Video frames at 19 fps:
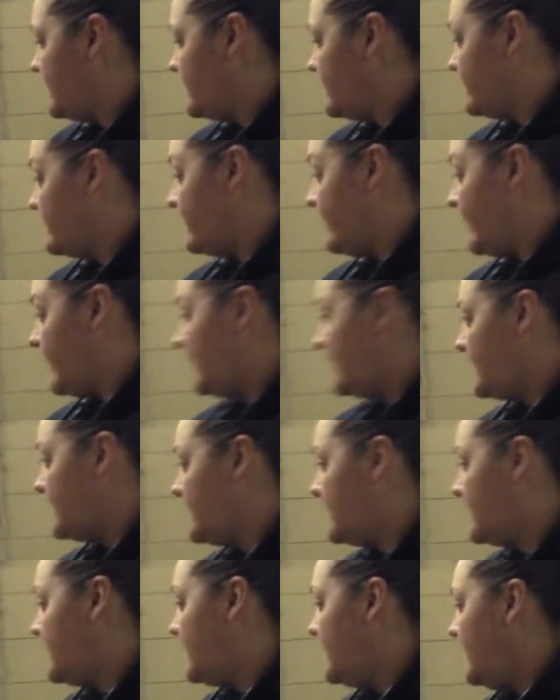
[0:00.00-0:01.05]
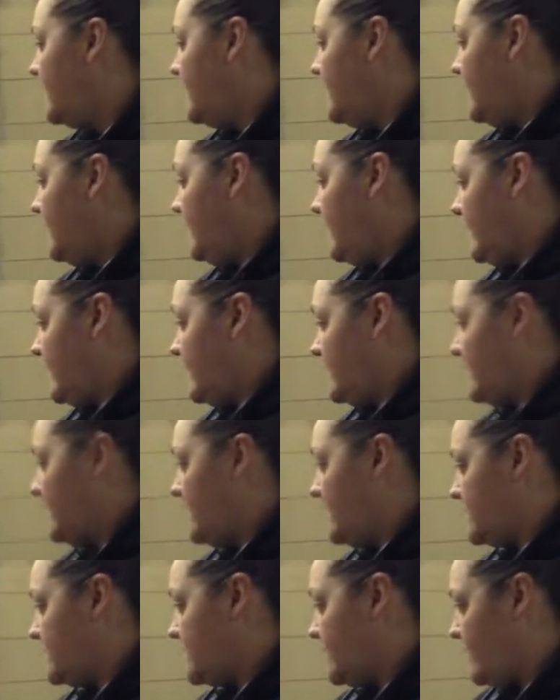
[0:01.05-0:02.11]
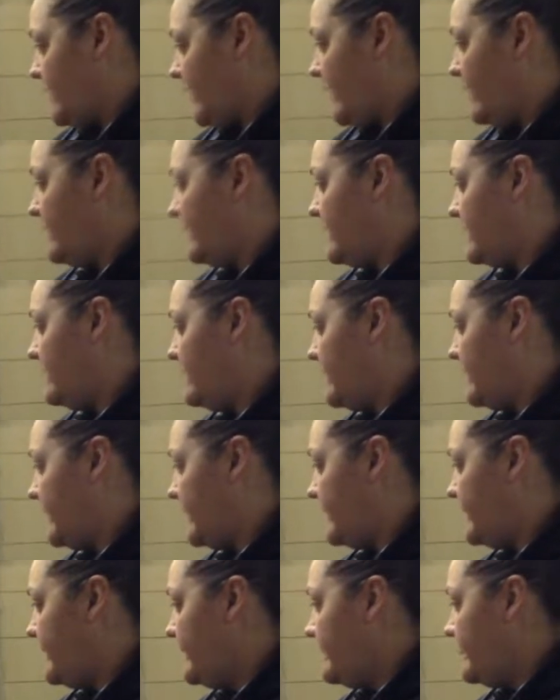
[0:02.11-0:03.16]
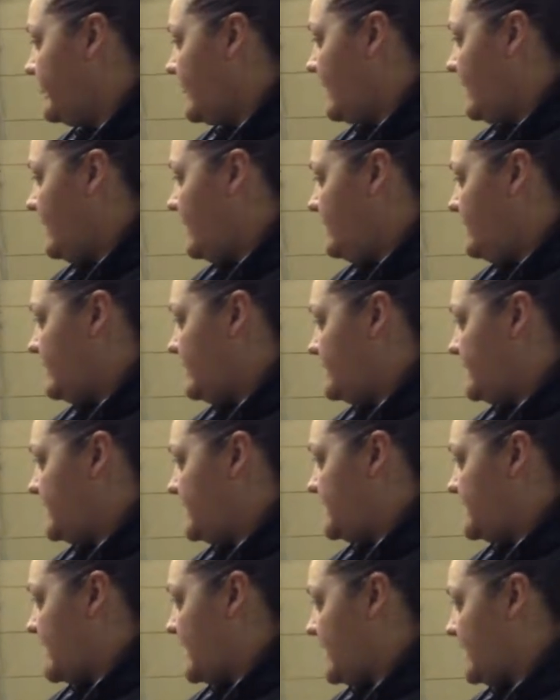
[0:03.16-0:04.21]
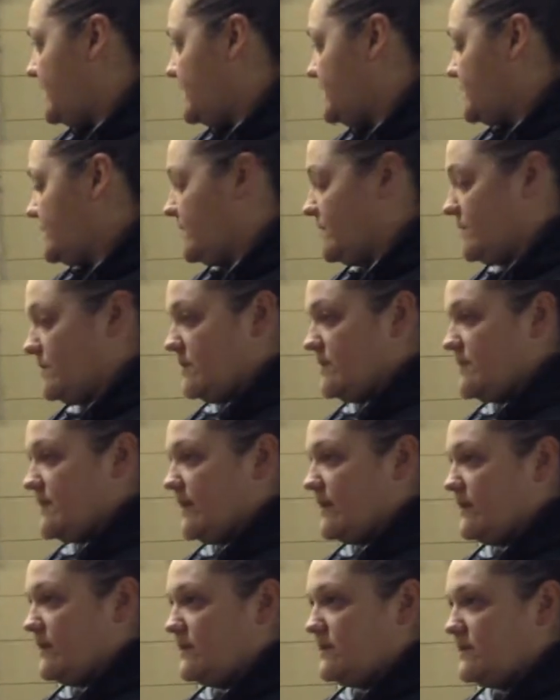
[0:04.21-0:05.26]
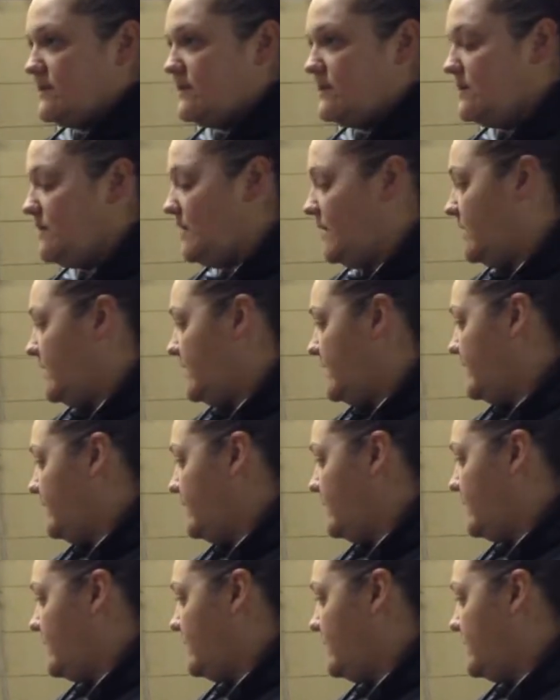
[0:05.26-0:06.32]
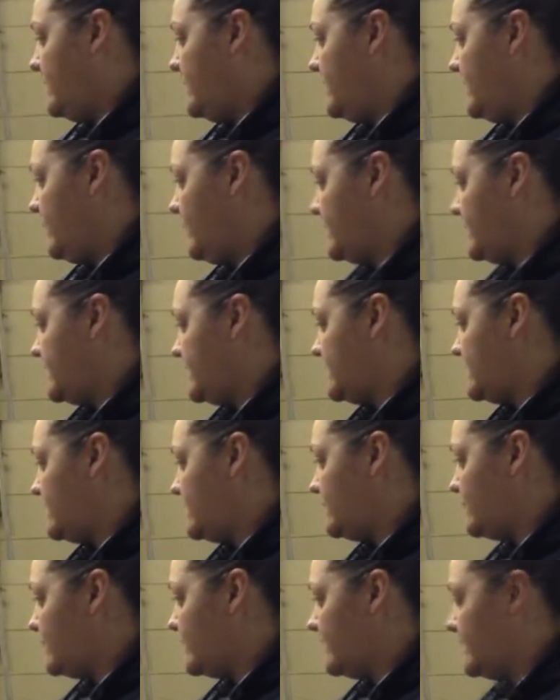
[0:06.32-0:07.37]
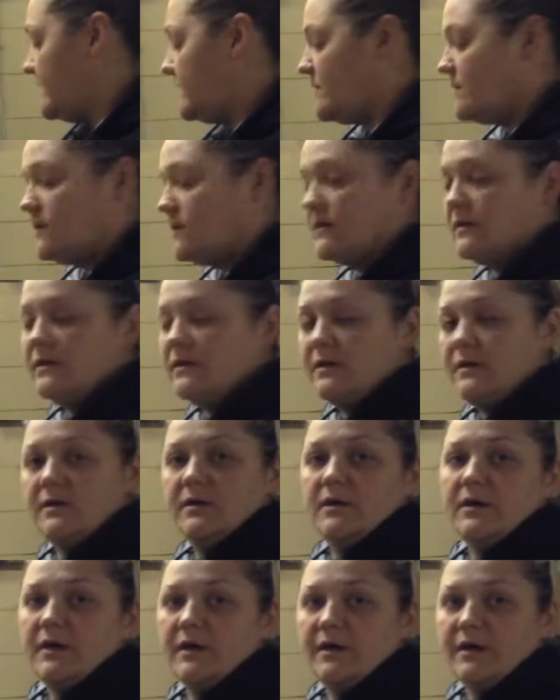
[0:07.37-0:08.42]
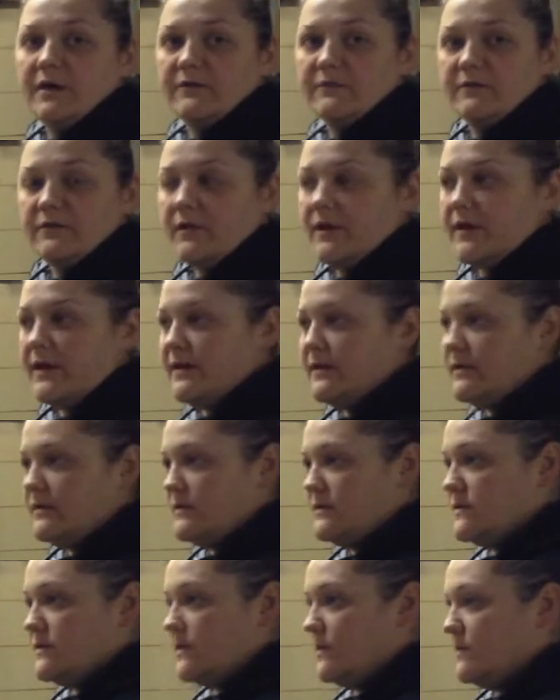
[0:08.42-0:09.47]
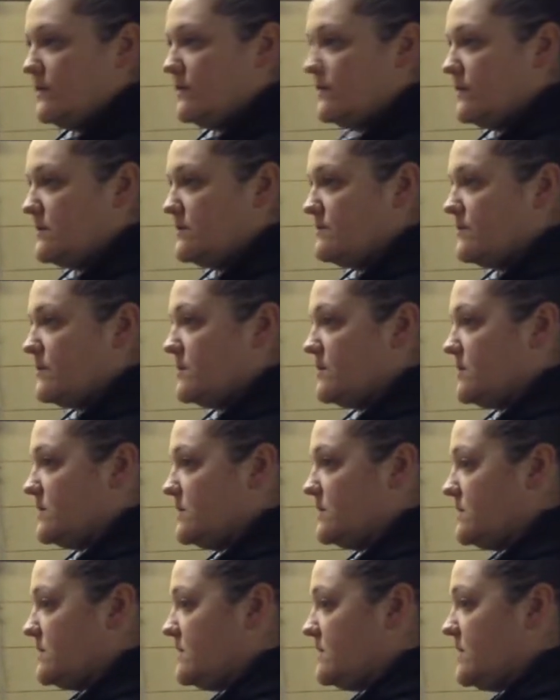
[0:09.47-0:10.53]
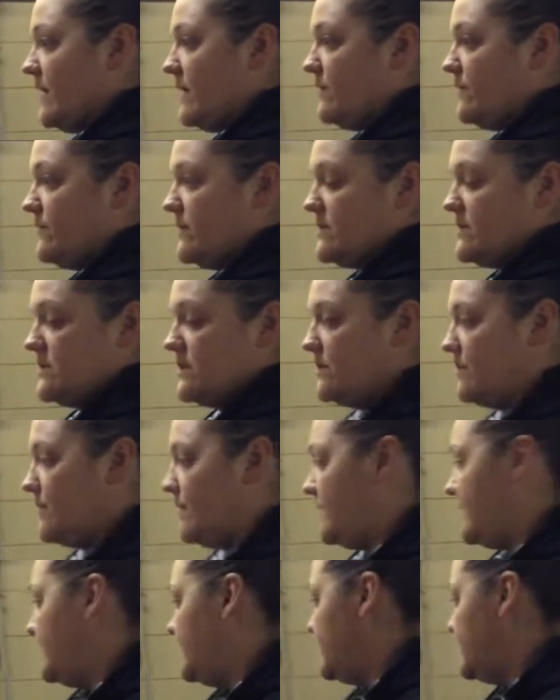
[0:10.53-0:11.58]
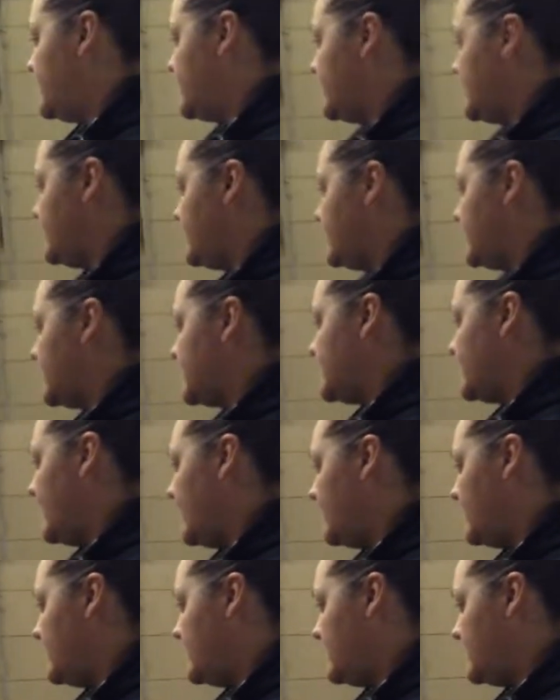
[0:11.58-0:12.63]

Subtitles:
their flank and also counting for 15 seconds or 30 seconds. Horses don't breathe an awful lot, so the respirations at a resting rate are usually pretty small.